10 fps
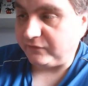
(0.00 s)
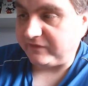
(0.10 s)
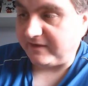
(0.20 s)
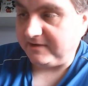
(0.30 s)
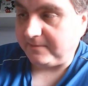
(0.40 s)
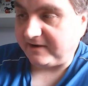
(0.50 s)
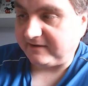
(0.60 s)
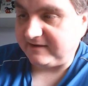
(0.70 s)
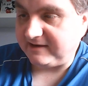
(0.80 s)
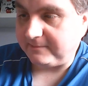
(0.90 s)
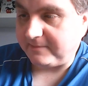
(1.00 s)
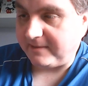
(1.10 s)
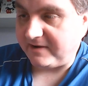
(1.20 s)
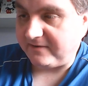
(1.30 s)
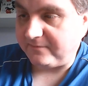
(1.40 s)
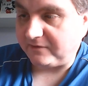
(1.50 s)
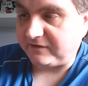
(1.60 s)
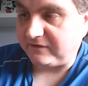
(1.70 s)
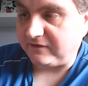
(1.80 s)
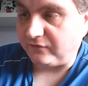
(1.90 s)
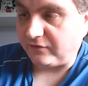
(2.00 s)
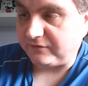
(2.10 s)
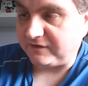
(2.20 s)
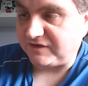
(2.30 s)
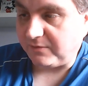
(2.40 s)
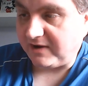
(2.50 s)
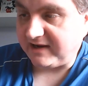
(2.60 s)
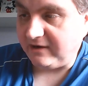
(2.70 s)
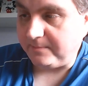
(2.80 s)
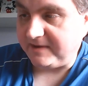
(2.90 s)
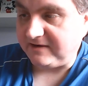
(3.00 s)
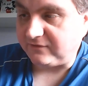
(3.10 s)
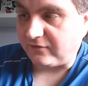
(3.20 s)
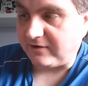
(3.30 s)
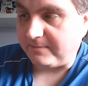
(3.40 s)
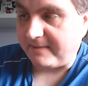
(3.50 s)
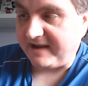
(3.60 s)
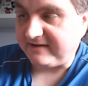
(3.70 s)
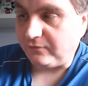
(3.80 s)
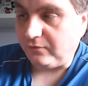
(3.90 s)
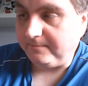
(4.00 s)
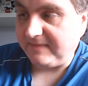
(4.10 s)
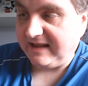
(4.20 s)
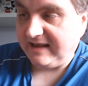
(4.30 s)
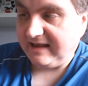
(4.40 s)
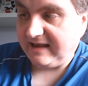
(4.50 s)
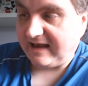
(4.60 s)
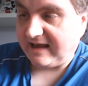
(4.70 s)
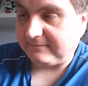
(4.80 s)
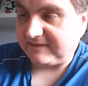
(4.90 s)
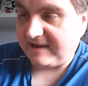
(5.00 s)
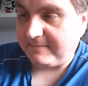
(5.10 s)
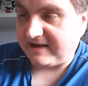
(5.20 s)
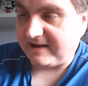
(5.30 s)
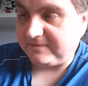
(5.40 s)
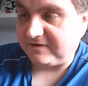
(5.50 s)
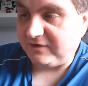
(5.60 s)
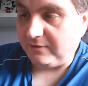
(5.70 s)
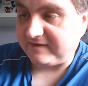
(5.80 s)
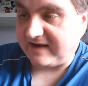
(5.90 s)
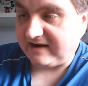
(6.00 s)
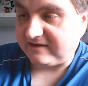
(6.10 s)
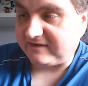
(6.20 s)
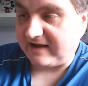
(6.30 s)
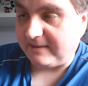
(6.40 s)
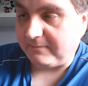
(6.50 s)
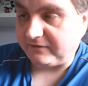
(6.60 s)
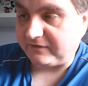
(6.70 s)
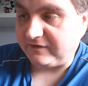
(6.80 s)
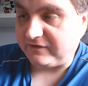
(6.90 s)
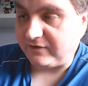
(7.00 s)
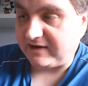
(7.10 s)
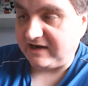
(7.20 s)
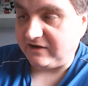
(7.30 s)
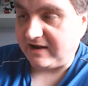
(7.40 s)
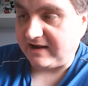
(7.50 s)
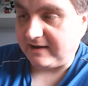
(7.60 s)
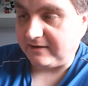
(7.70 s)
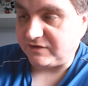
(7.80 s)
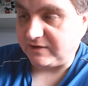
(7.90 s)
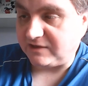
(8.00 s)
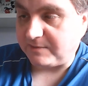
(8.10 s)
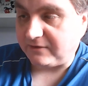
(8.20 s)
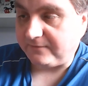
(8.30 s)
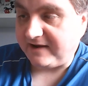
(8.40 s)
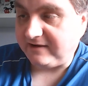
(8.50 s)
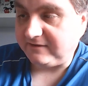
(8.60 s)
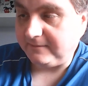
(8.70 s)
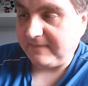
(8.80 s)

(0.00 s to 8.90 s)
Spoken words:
summoned by sending by above monsters you control to the GY. Cannot be destroyed by battle. Can make up to 2 attacks at monsters during each battle phase.